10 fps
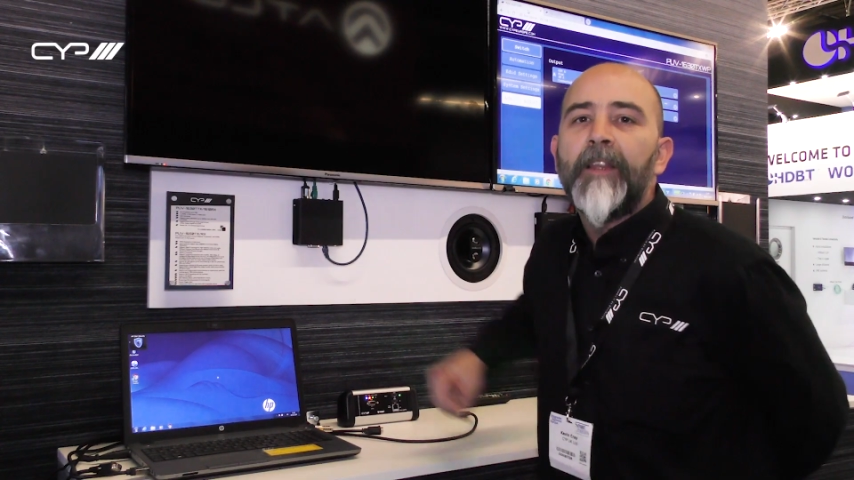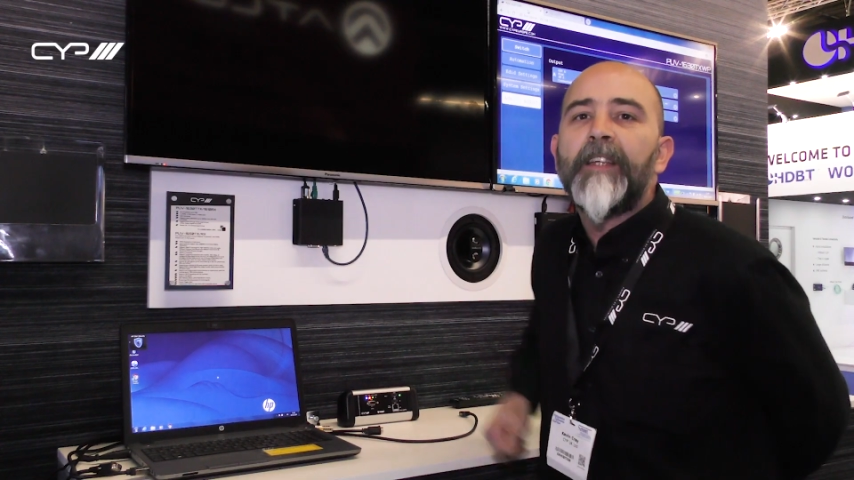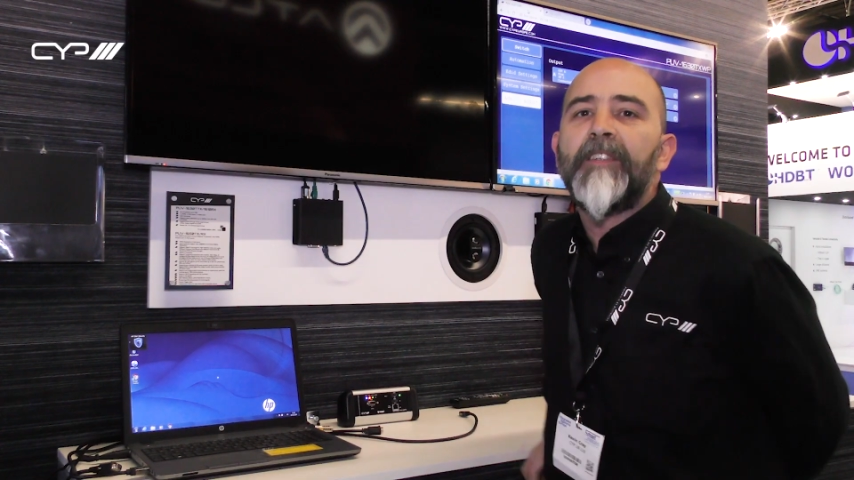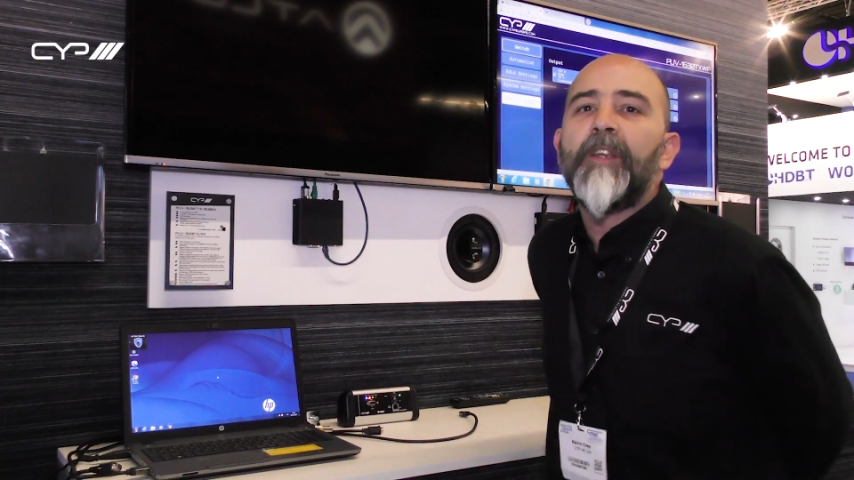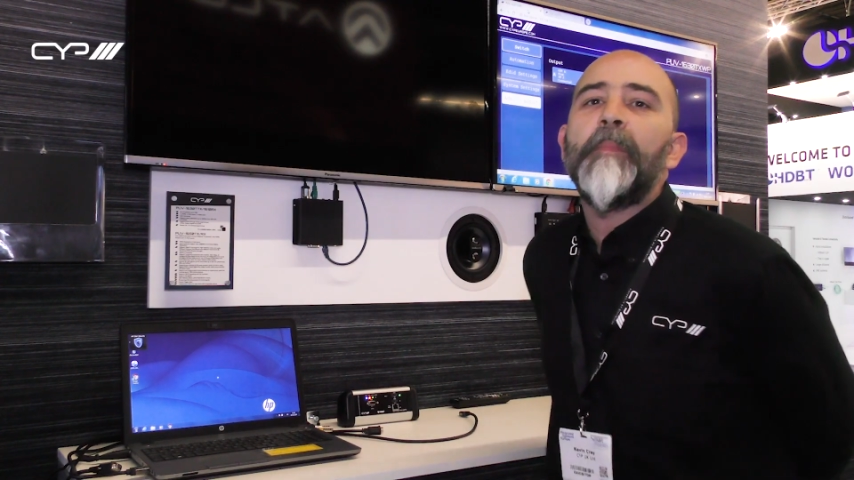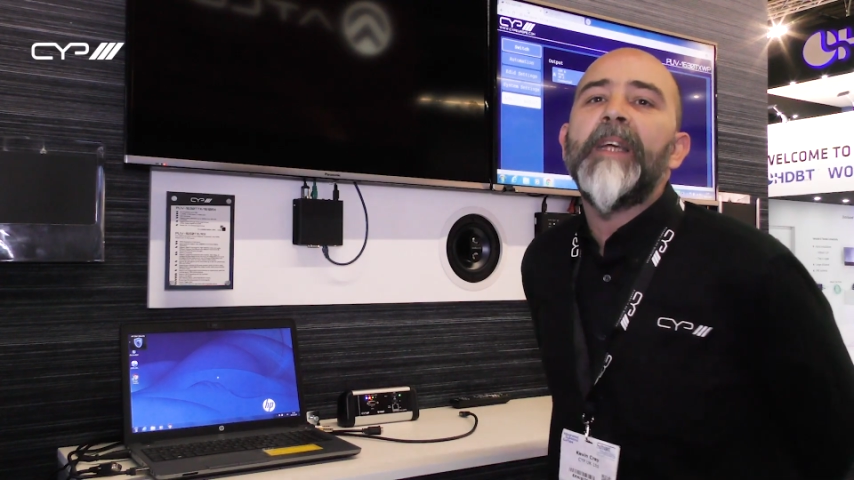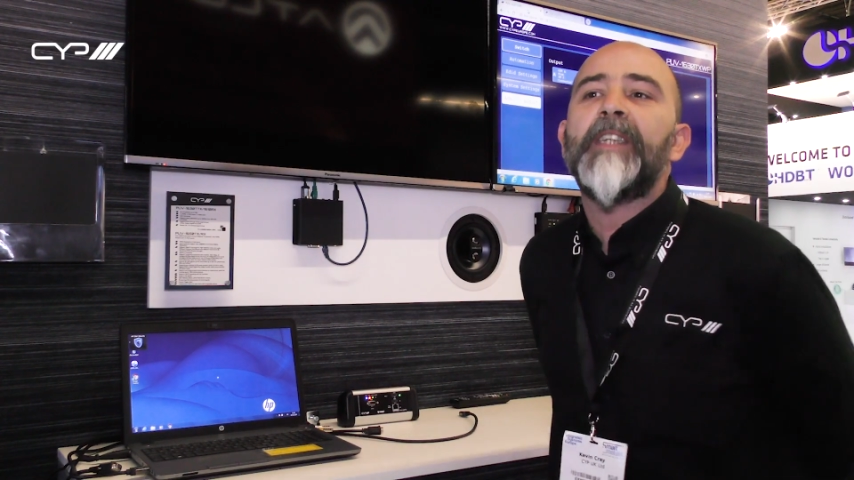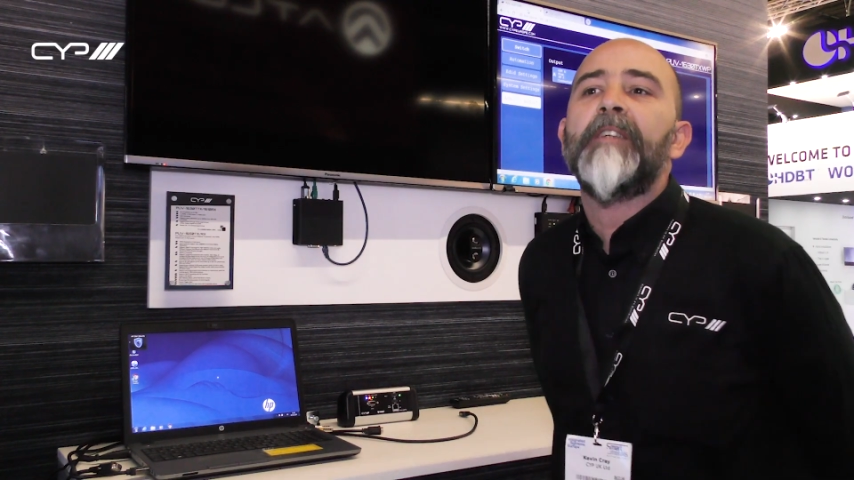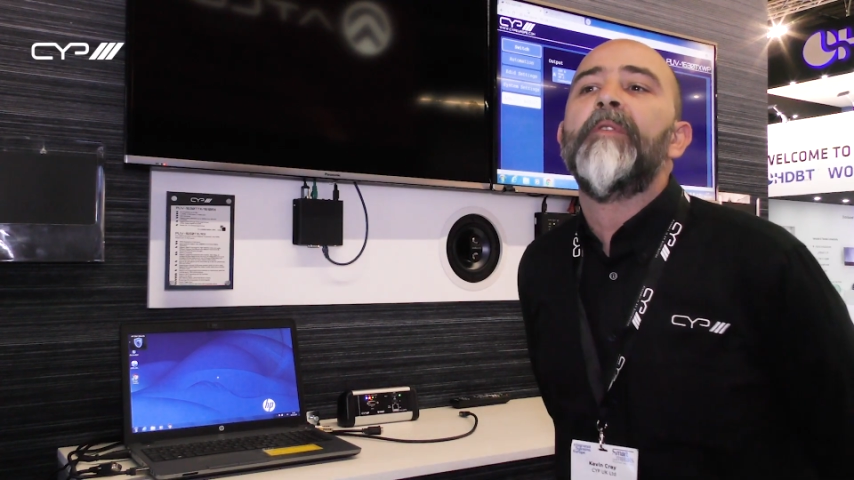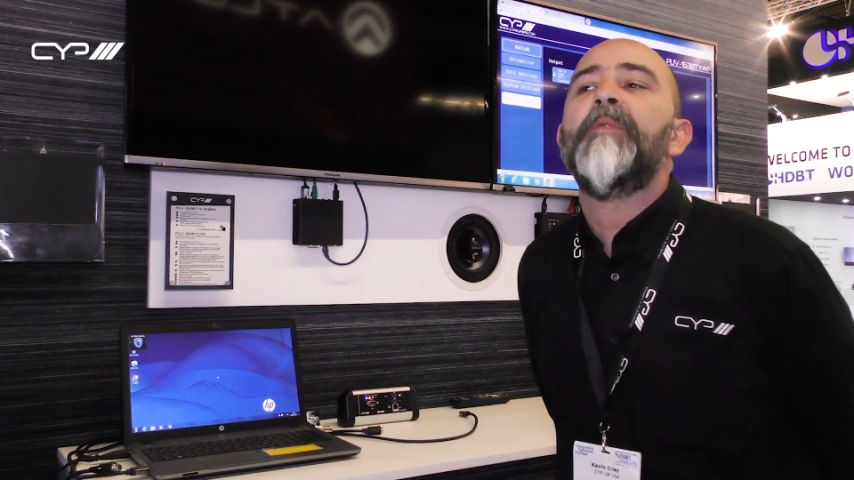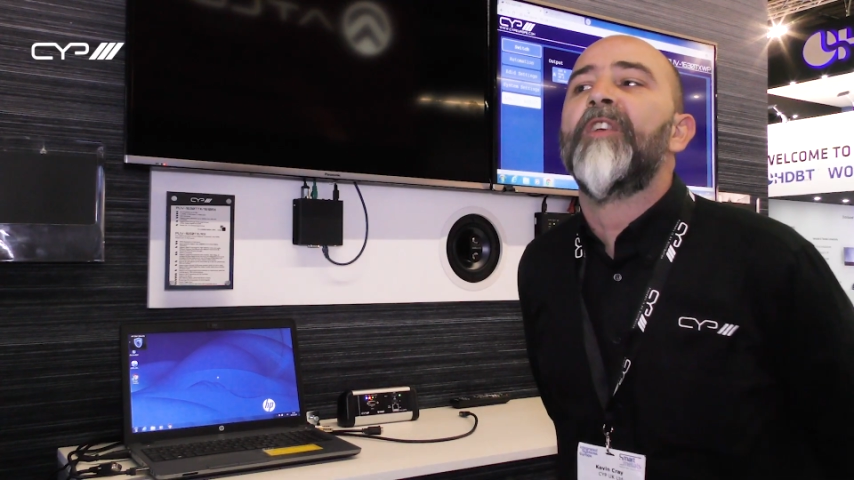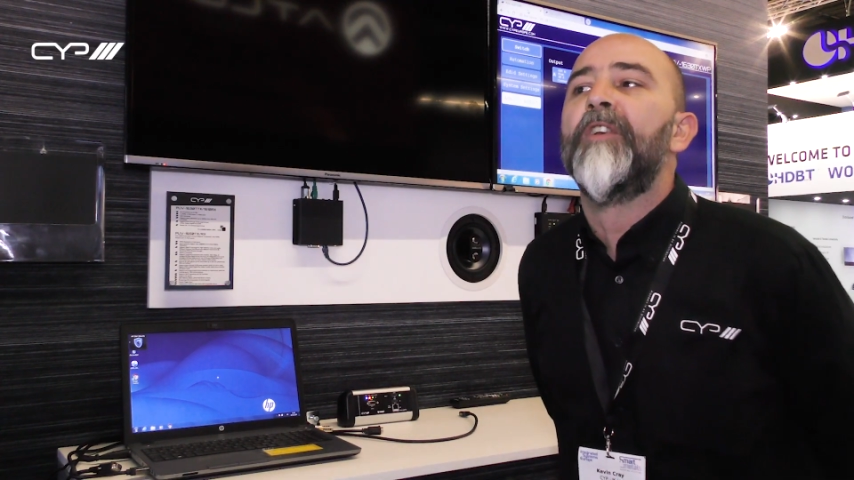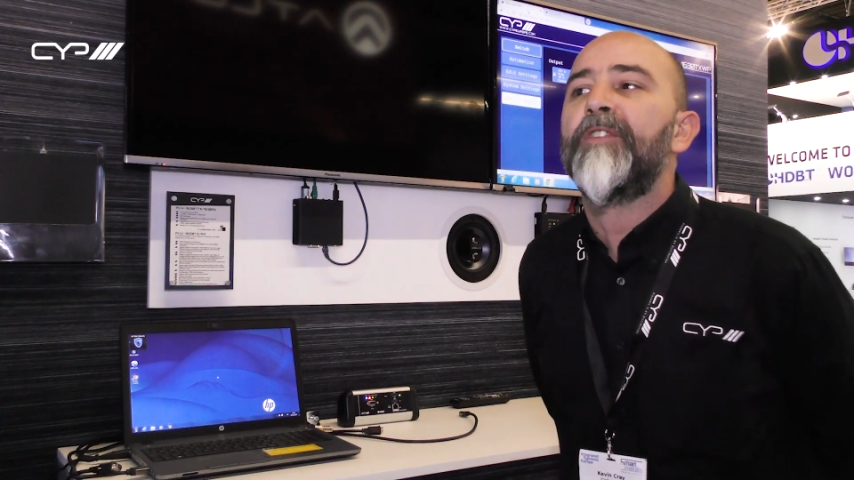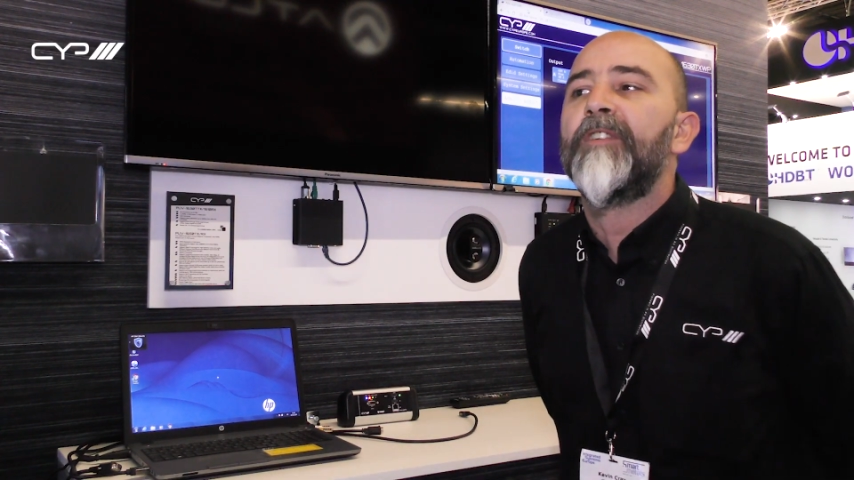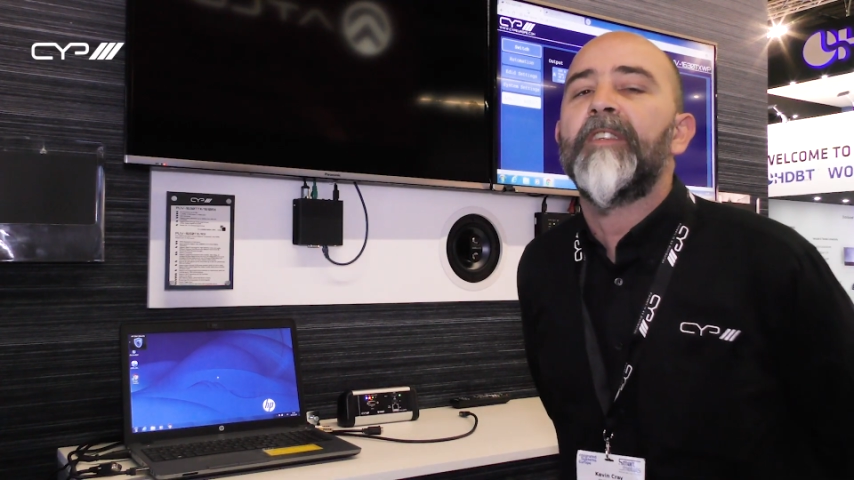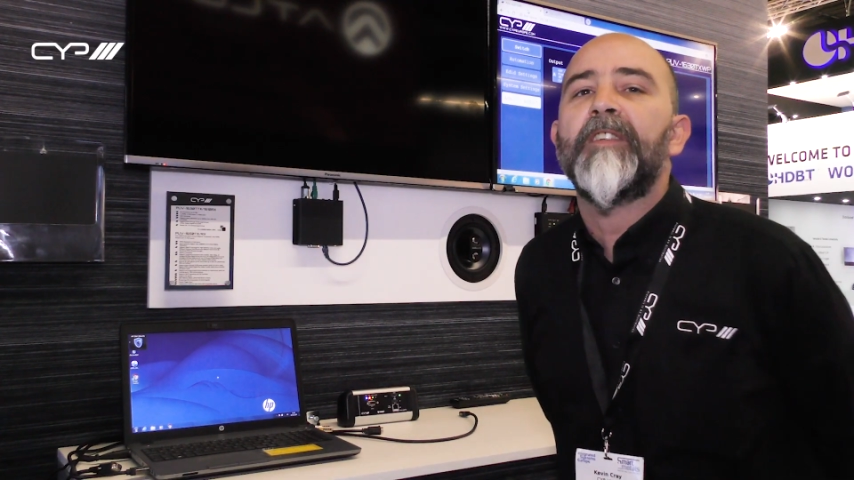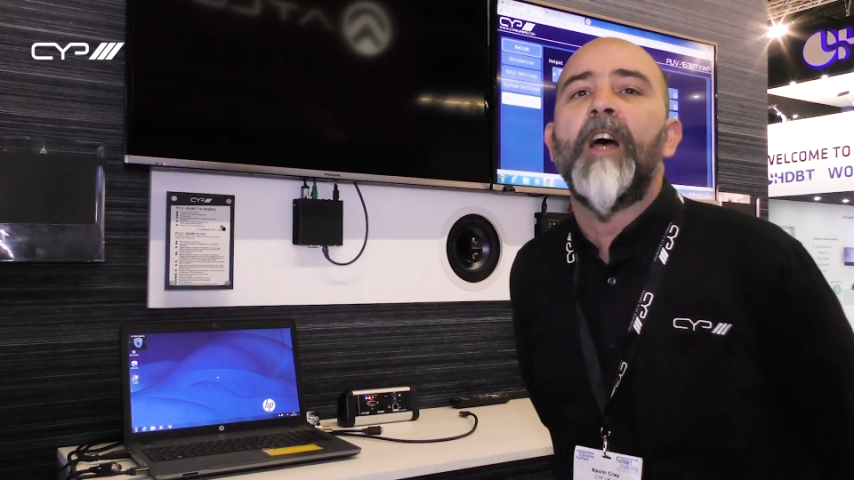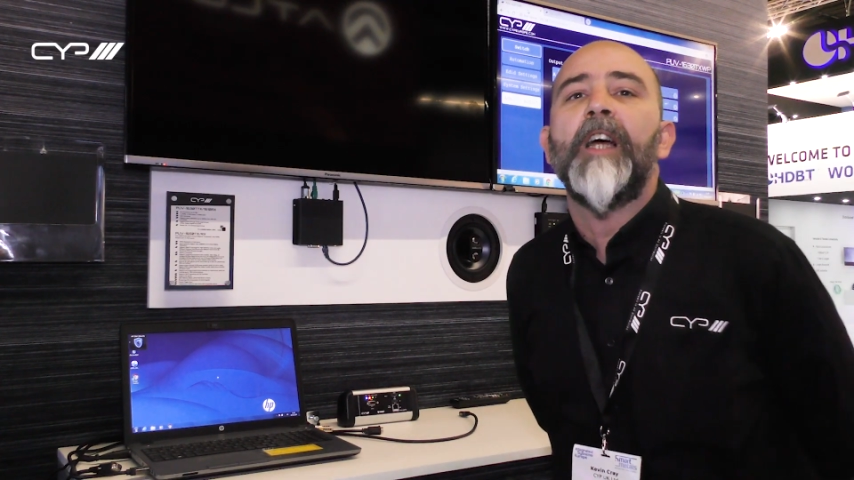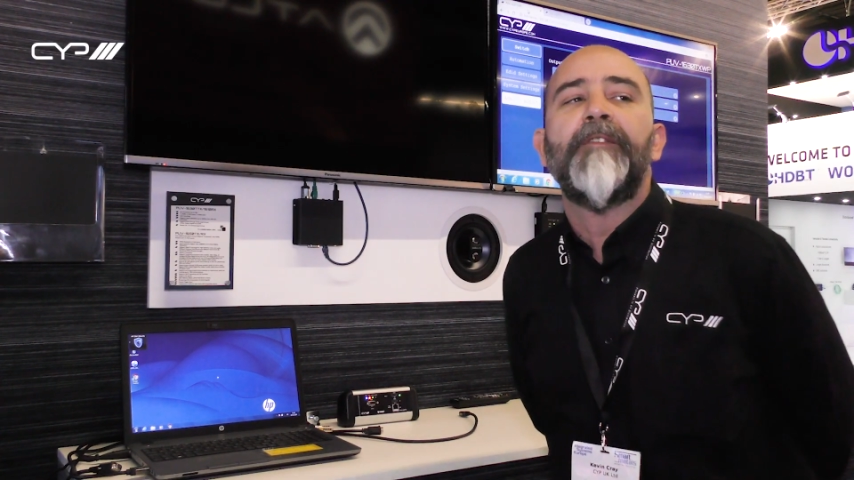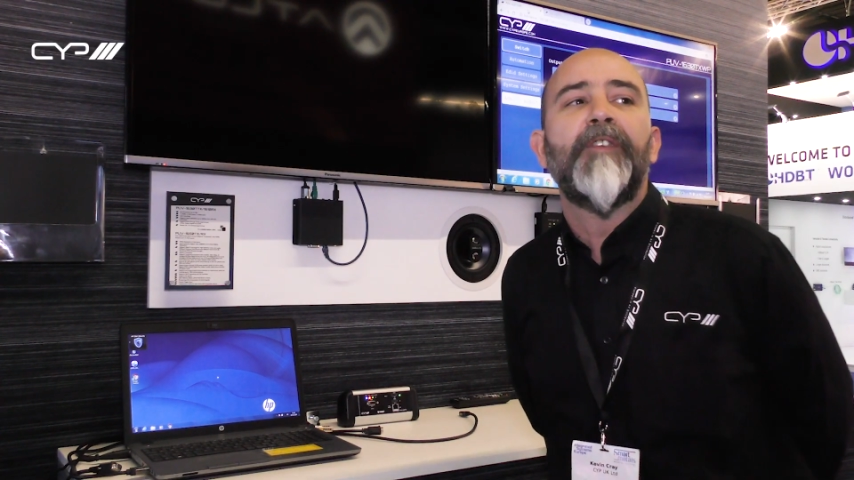This is a meeting room solution
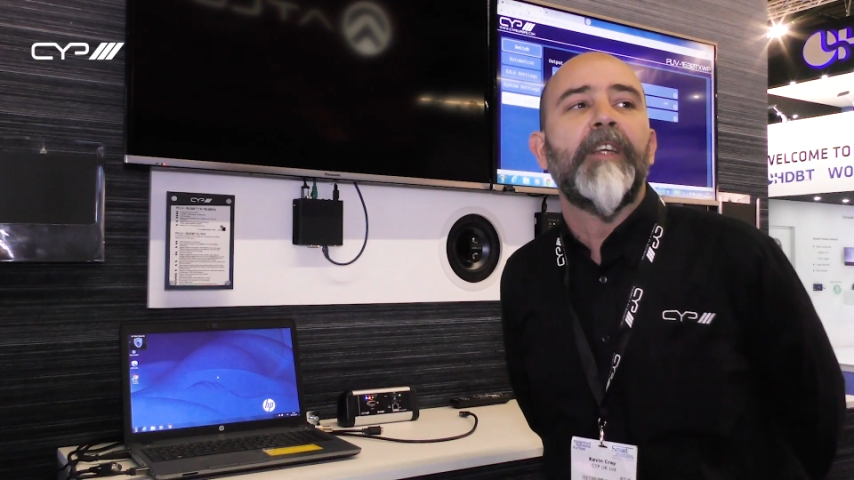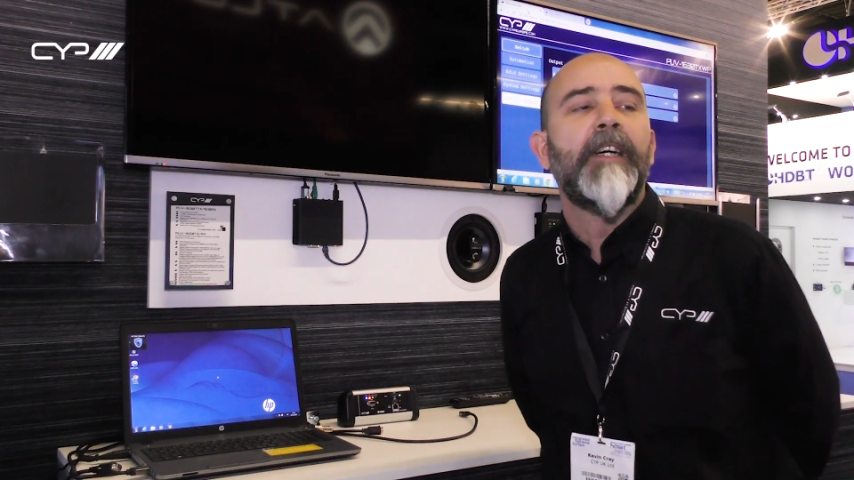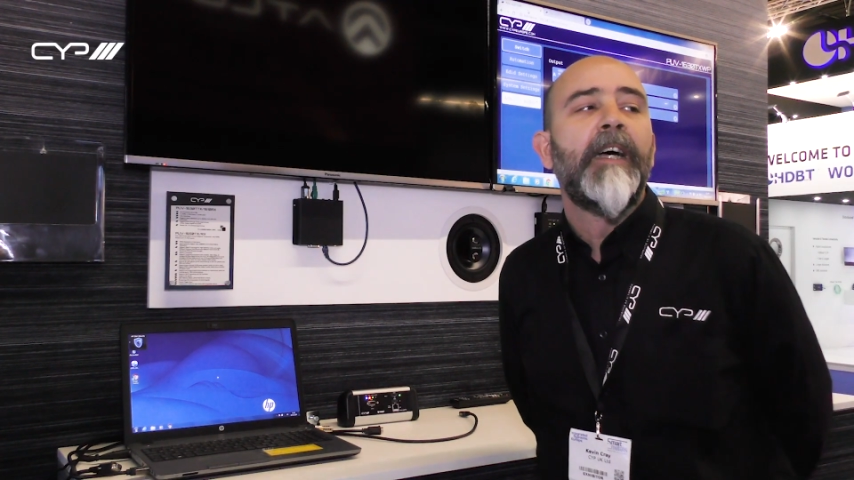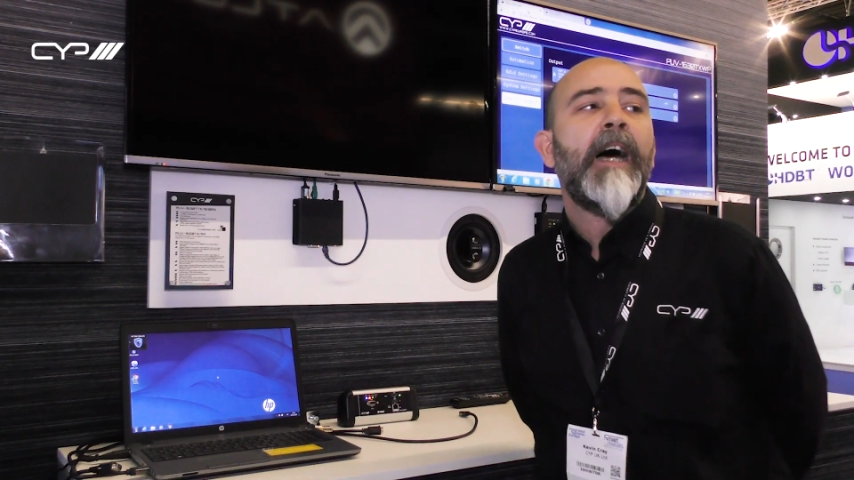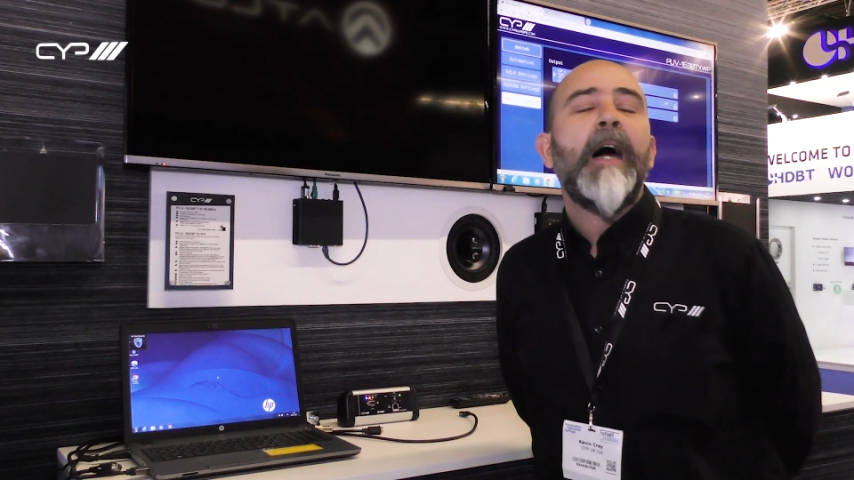designed for the